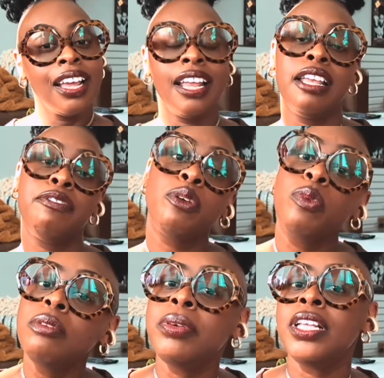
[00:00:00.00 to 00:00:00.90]
And if you
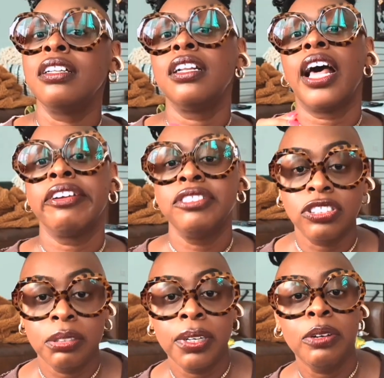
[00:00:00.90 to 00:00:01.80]
would be live
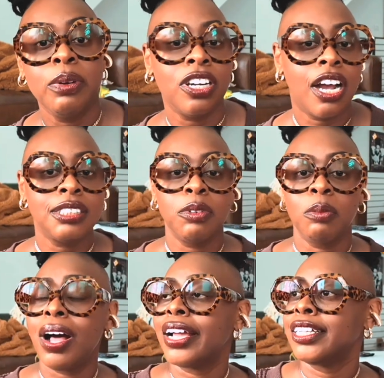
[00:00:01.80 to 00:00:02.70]
streaming with your
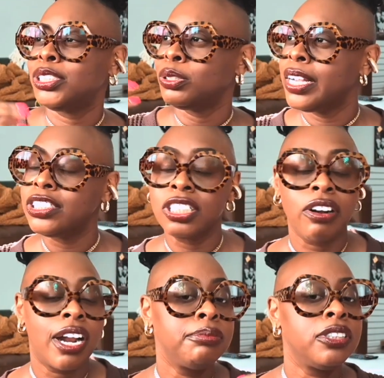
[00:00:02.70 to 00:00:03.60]
Osmo Pocket to
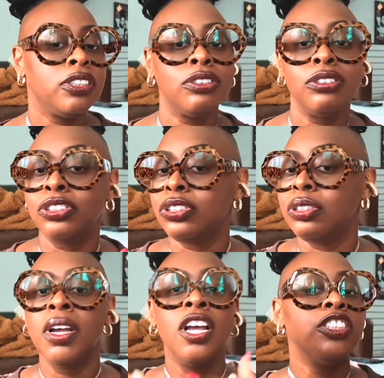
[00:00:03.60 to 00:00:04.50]
Instagram, to YouTube,